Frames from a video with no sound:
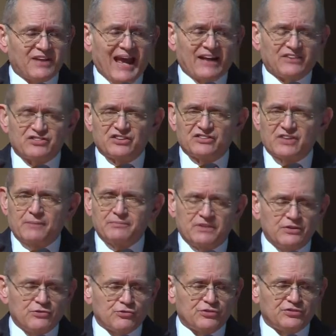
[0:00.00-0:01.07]
tax-exempt
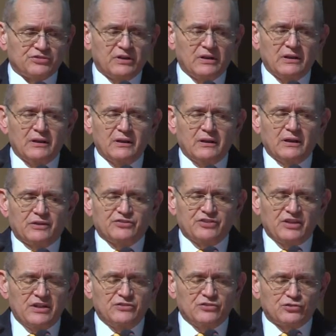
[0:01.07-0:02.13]
interest
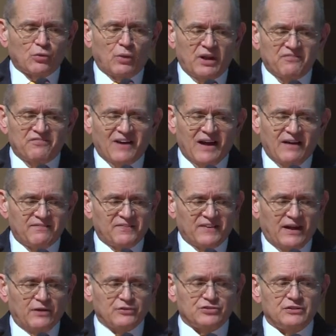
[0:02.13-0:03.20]
exceeds
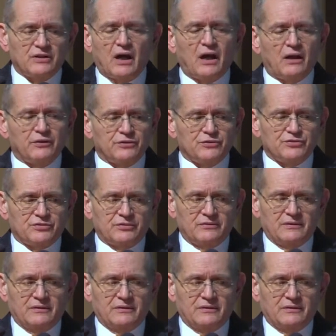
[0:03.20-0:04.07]
$25,000.